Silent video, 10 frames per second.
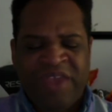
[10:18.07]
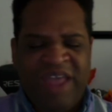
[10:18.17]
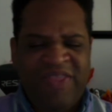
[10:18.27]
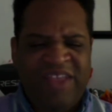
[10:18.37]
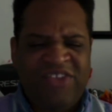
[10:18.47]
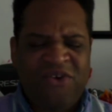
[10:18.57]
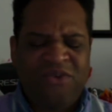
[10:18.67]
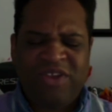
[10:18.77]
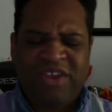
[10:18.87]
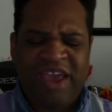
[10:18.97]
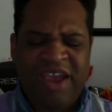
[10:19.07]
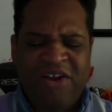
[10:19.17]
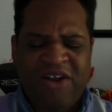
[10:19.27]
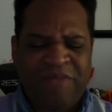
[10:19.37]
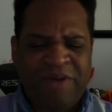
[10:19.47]
and they don't
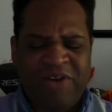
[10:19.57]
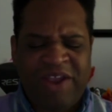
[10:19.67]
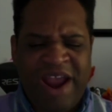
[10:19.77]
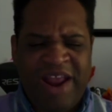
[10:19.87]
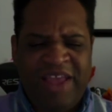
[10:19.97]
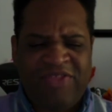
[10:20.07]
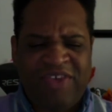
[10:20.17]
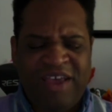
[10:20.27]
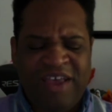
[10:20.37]
care about anything